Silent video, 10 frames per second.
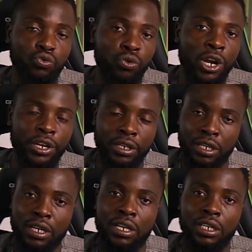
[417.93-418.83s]
to
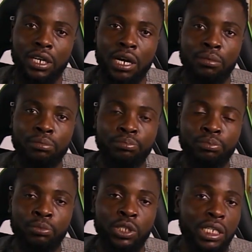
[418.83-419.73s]
learn.
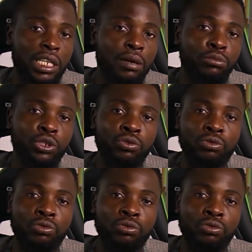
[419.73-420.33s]
Most of the time